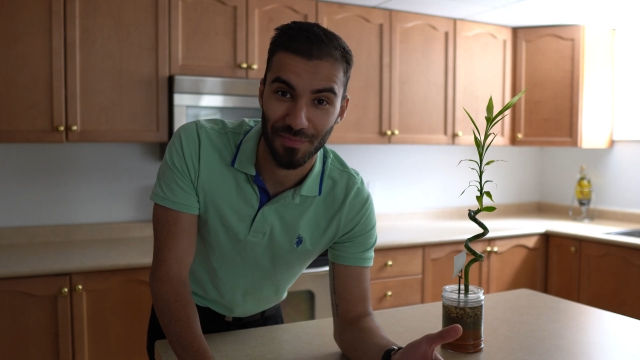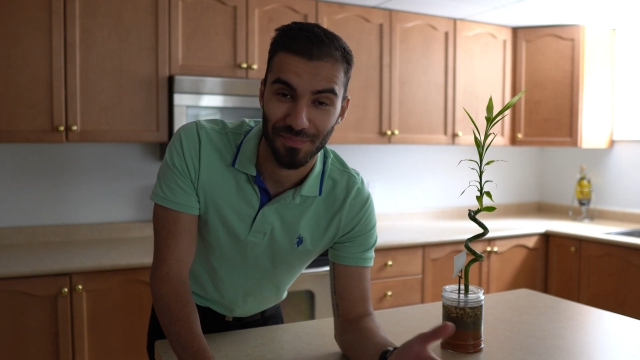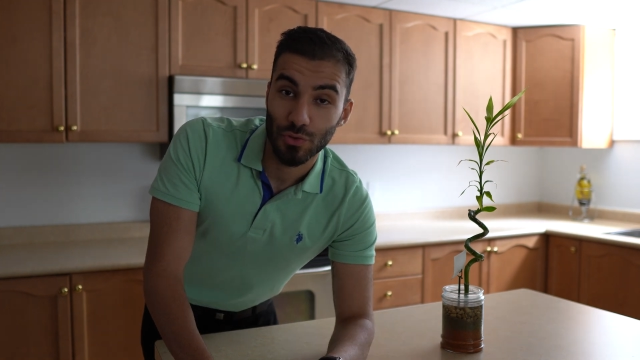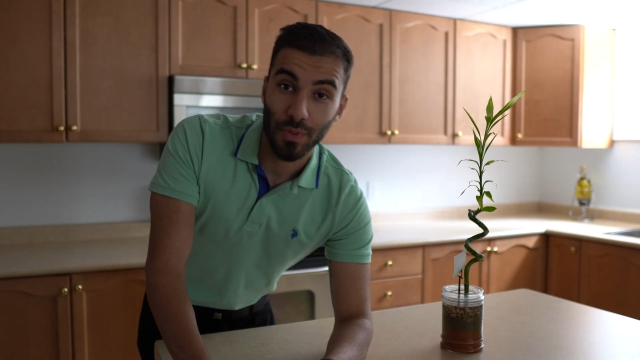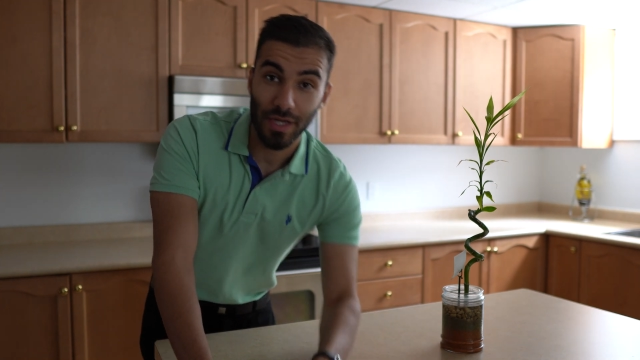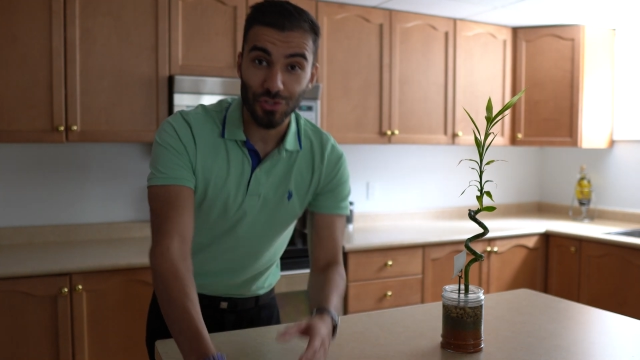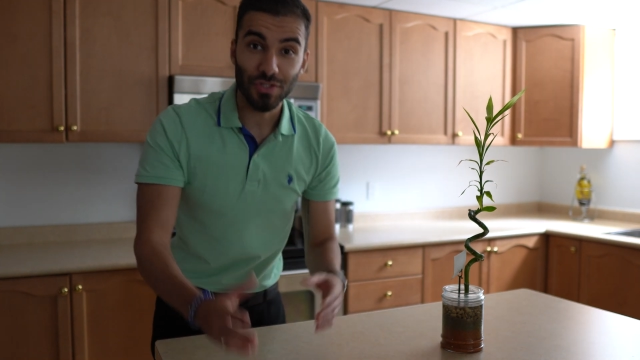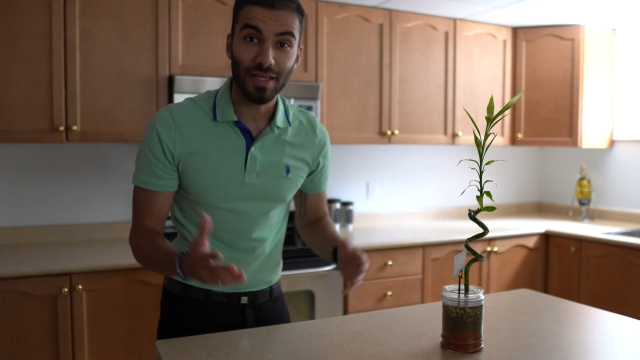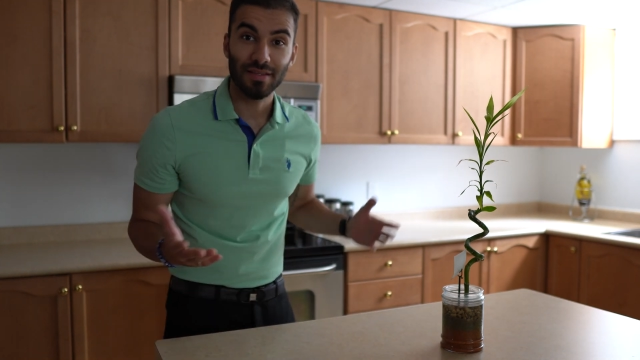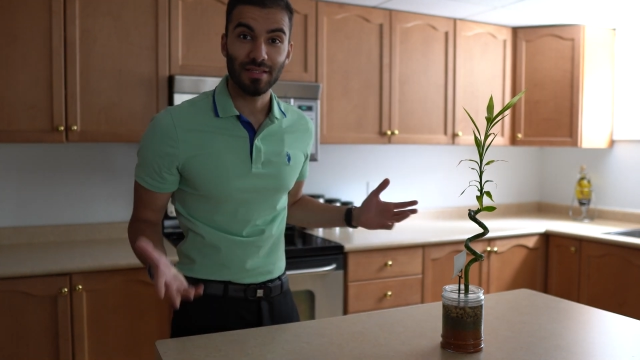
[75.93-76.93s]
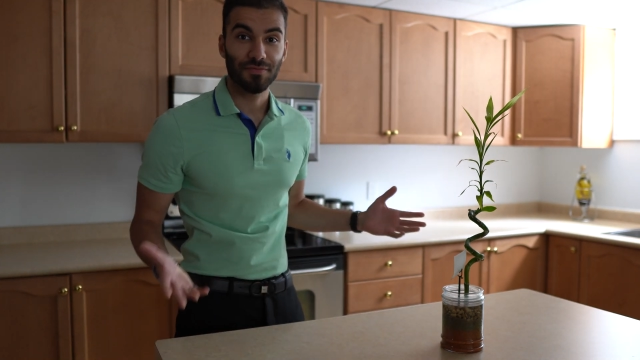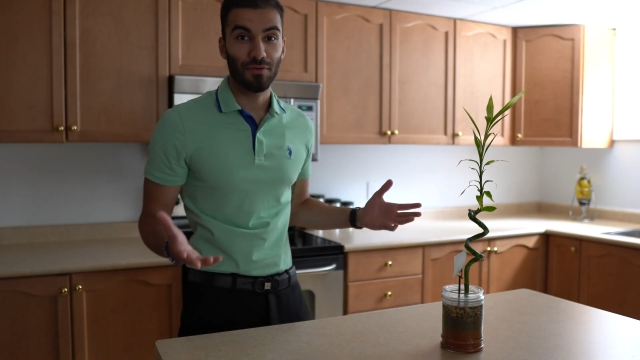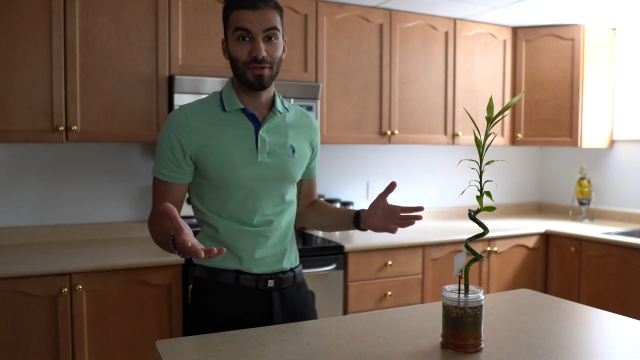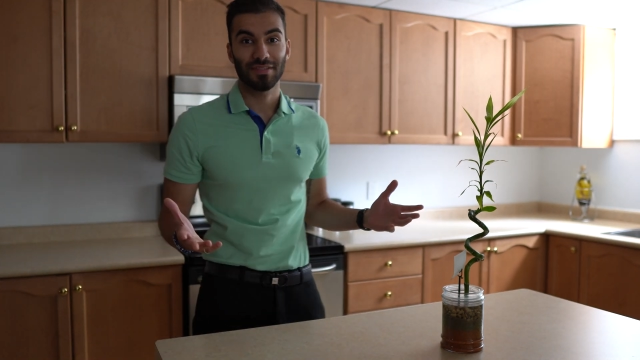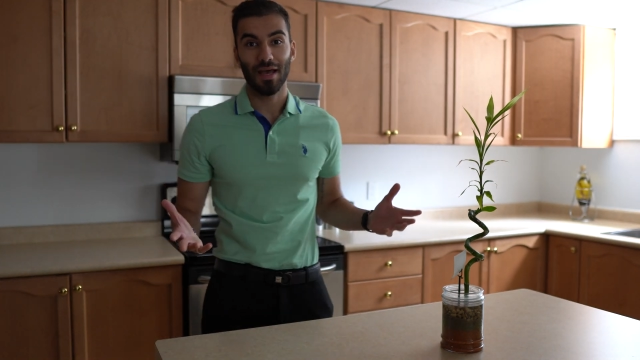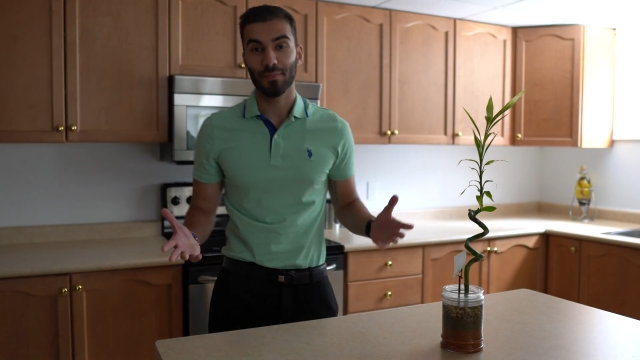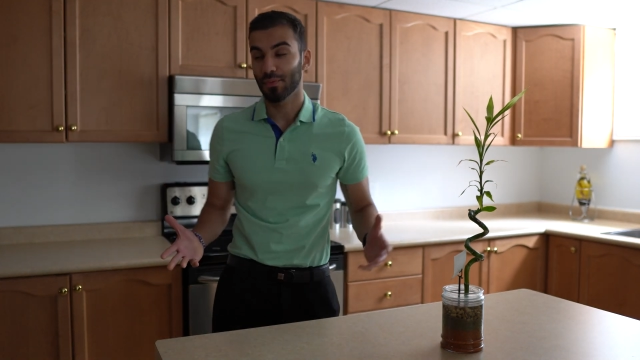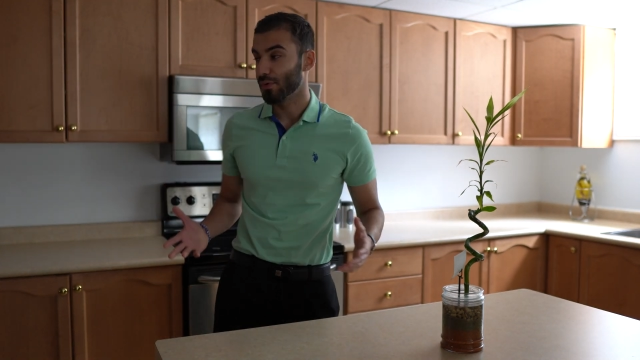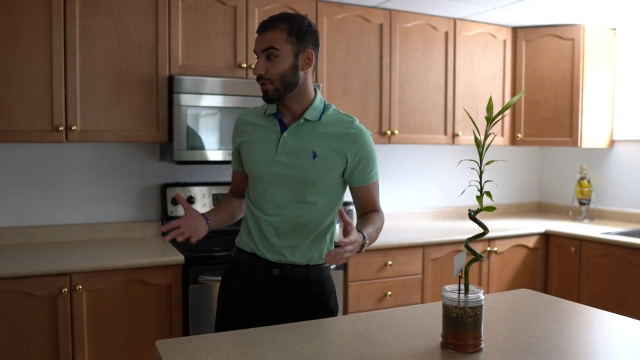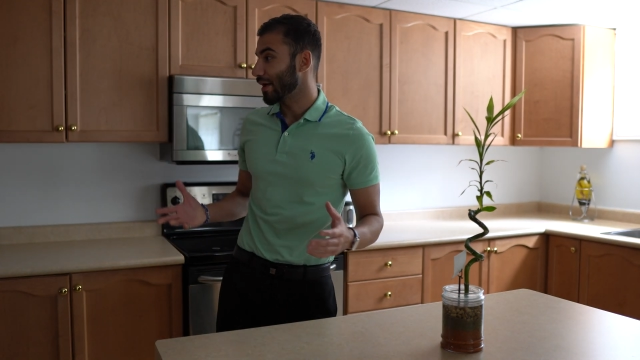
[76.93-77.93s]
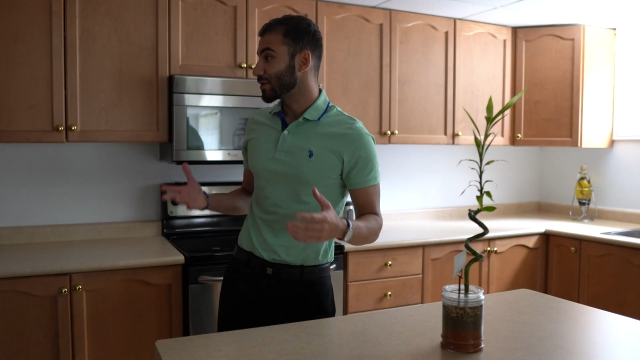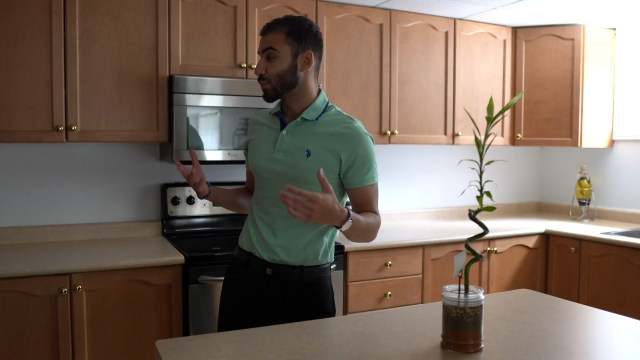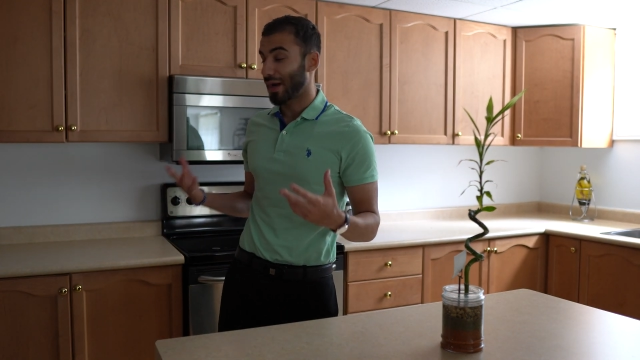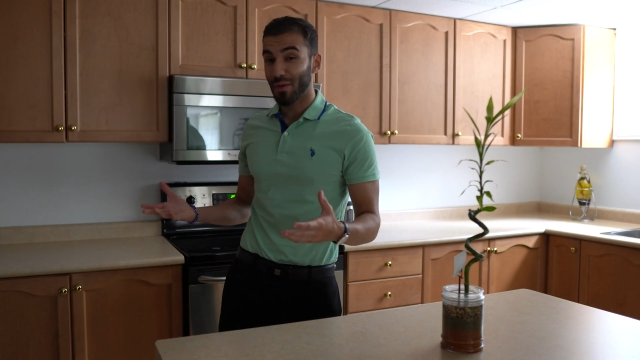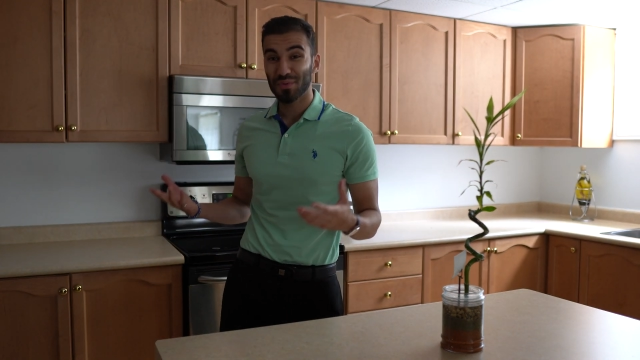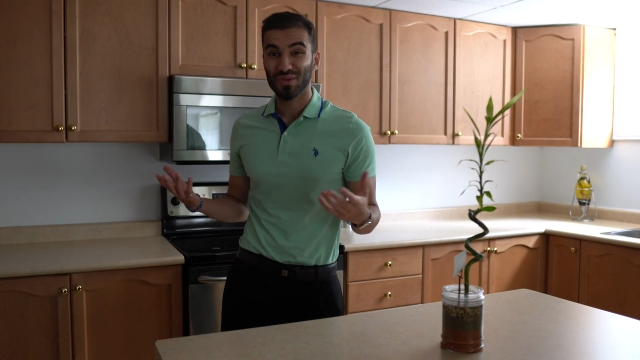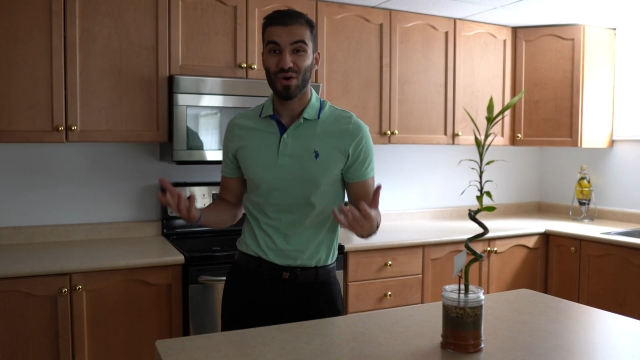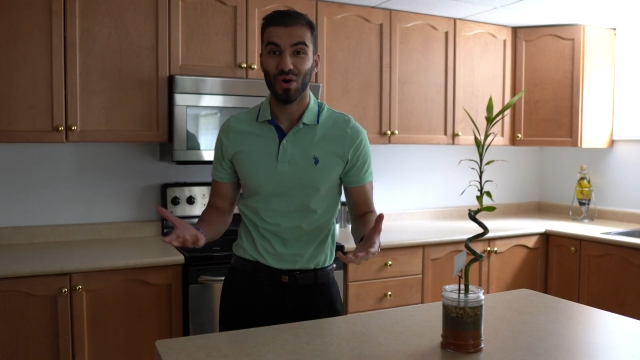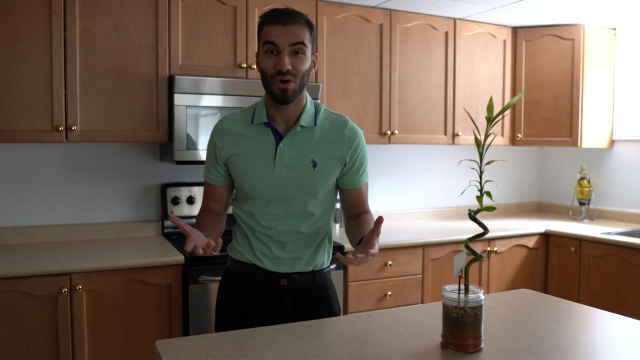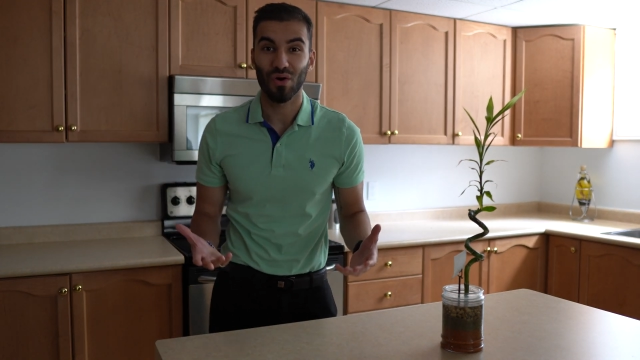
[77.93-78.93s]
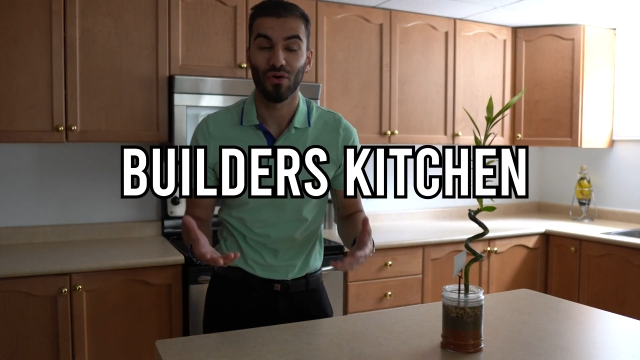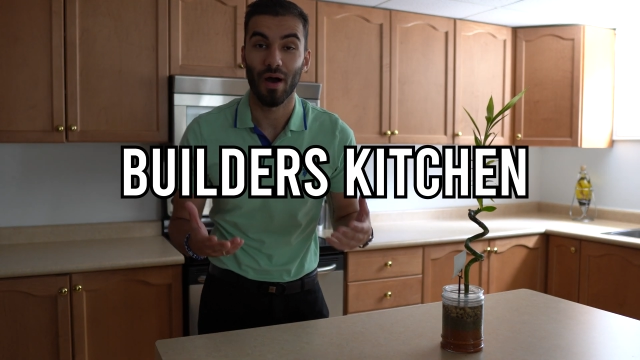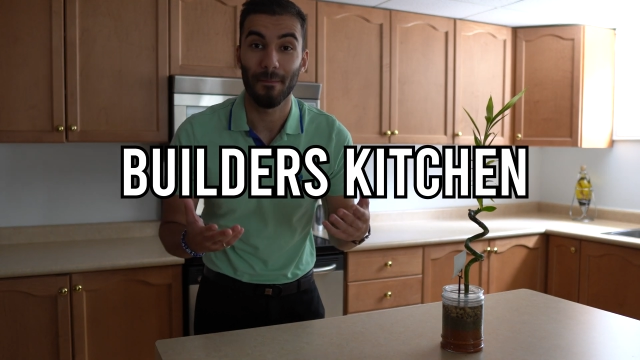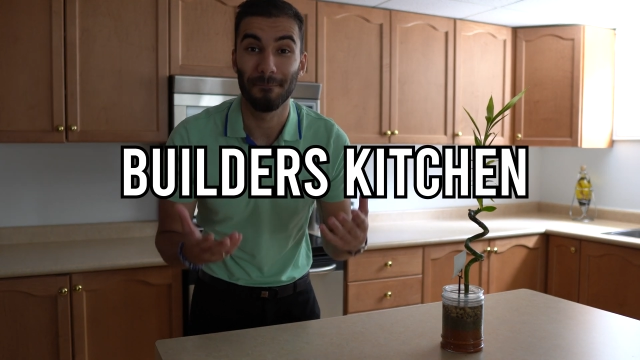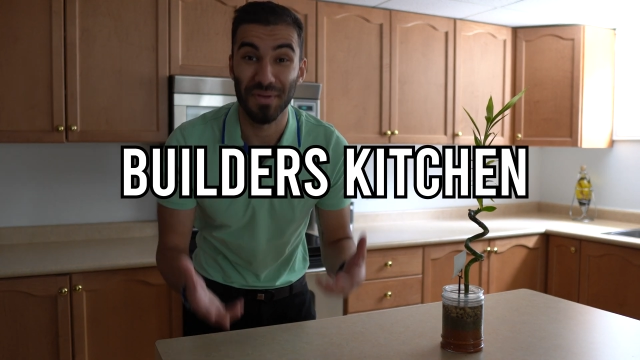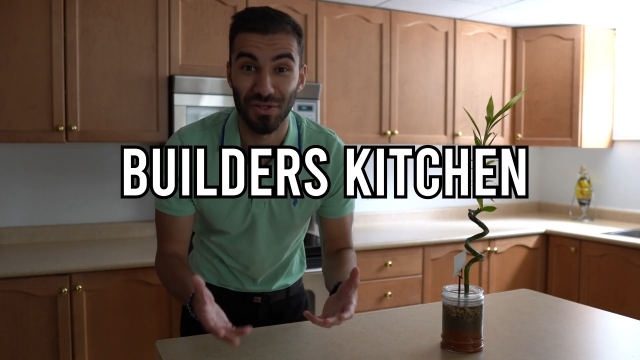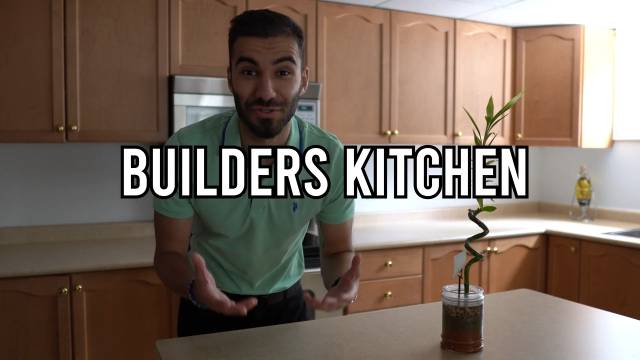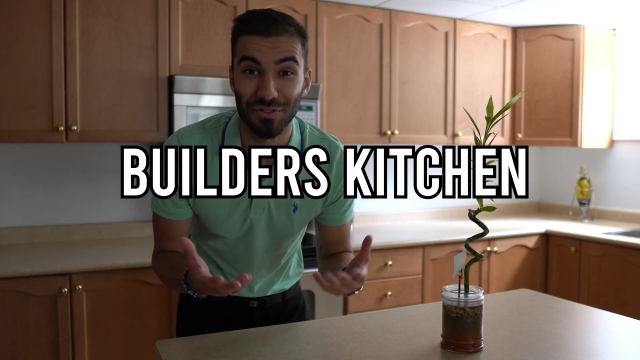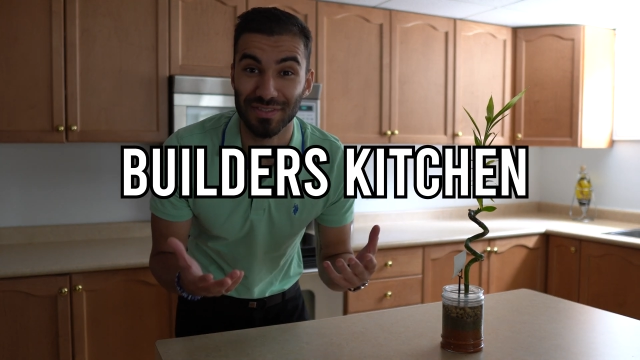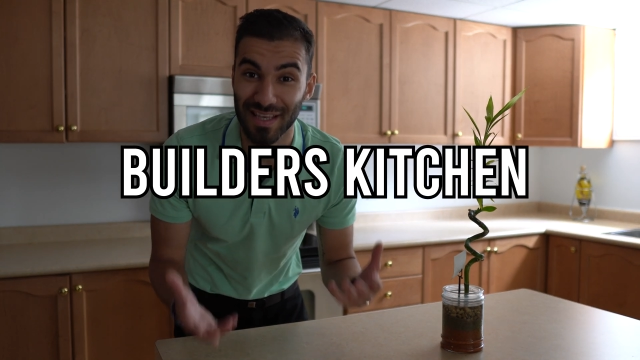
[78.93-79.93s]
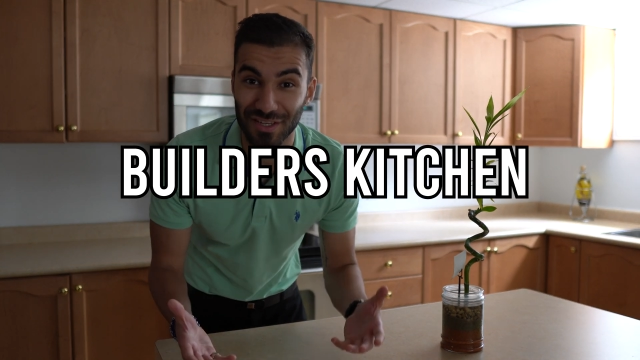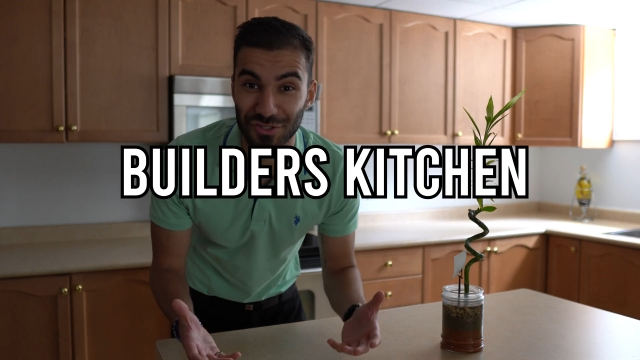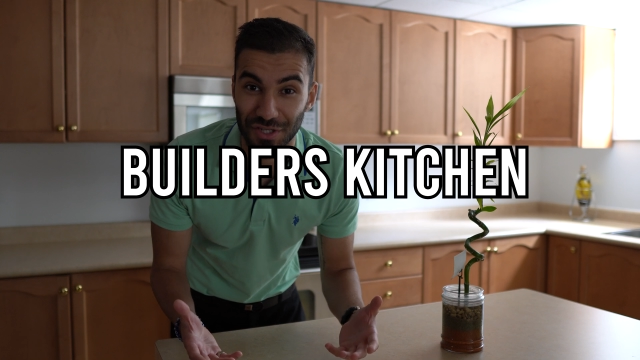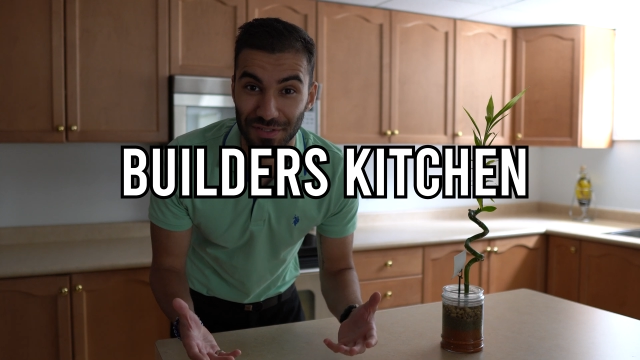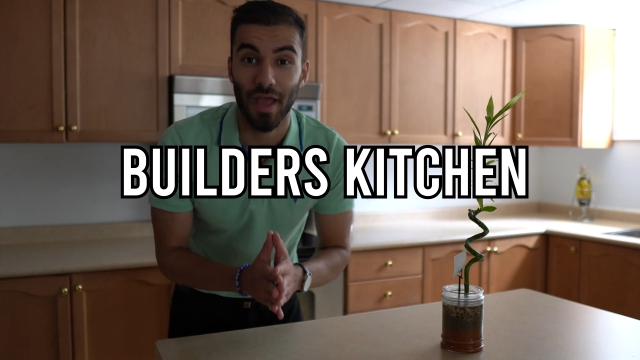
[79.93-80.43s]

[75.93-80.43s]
So a kitchen like this, for example, is what I would call a builder's kitchen.